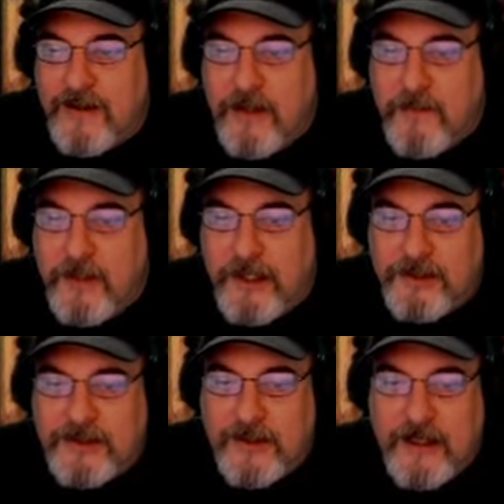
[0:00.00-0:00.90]
But he
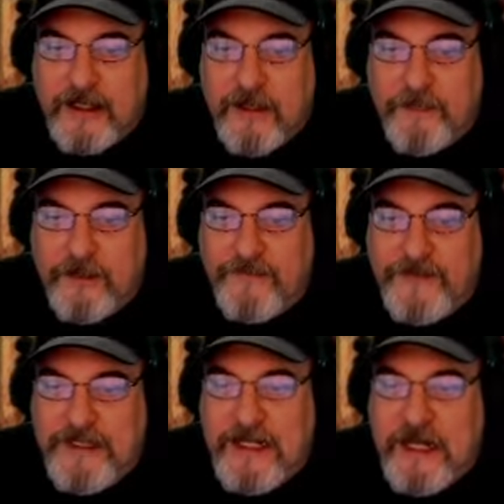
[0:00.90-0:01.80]
also had a couple
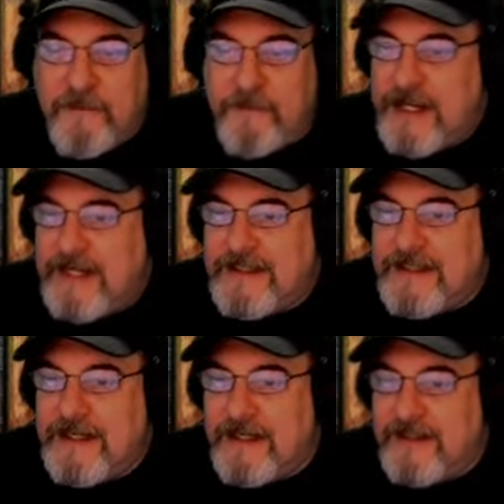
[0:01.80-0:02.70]
of
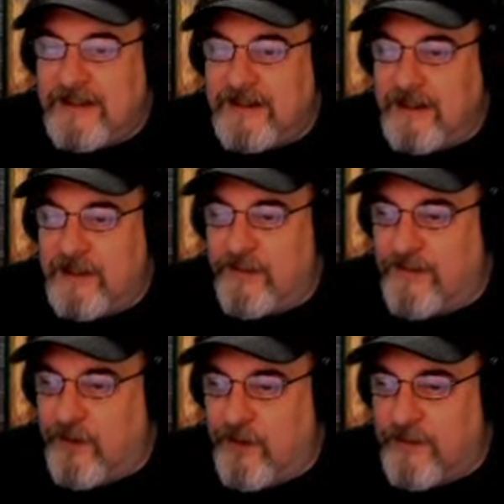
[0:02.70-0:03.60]
DMPCs in the
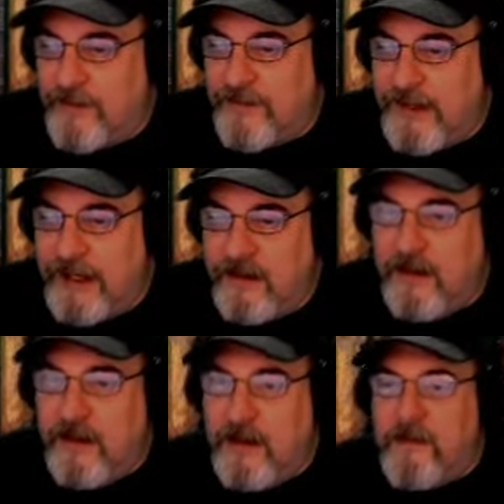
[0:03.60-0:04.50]
form of a
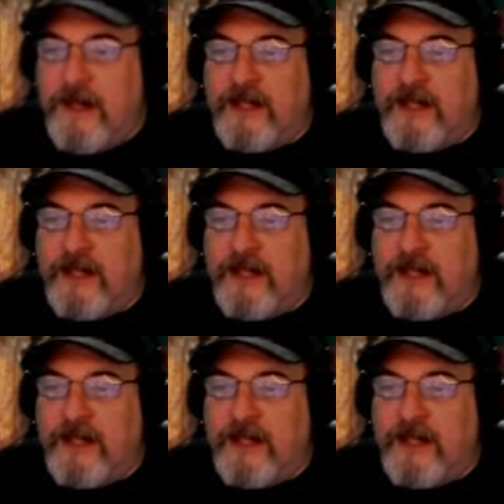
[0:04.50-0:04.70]
big